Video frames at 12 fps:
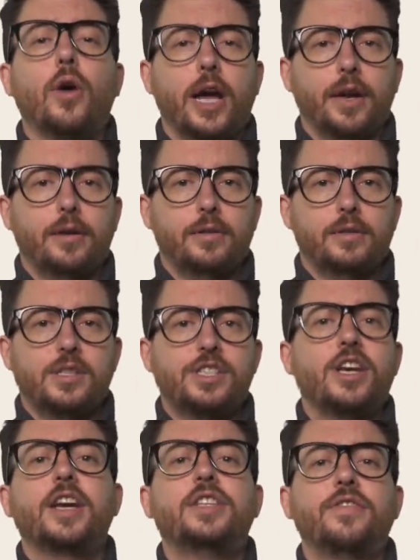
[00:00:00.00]
Lohan,
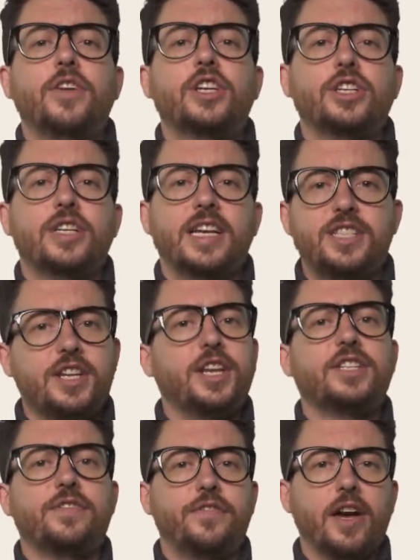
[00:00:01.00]
science fiction has
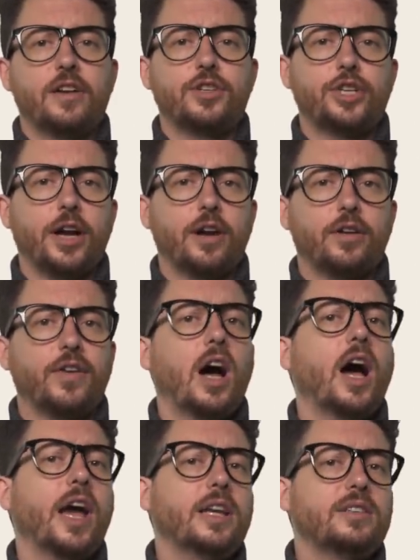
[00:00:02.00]
seen its fair share of
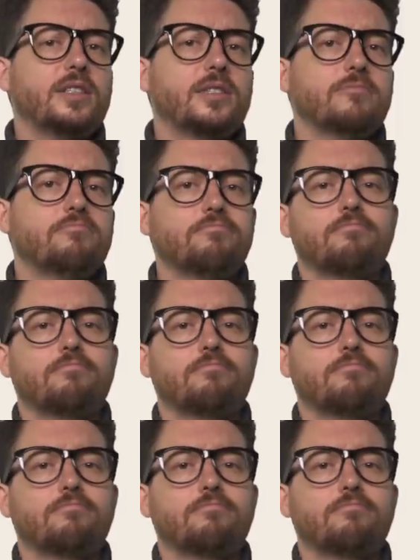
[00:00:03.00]
highs,